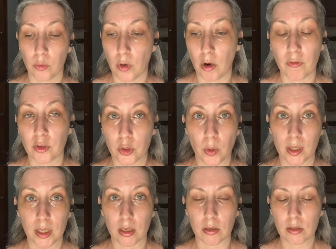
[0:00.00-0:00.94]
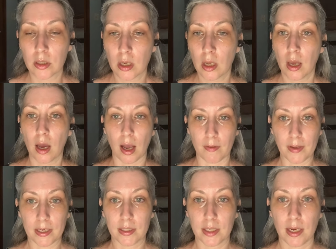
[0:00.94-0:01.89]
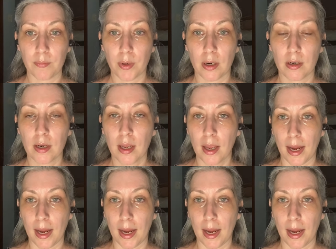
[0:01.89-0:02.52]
over 20 years, I've had a side part.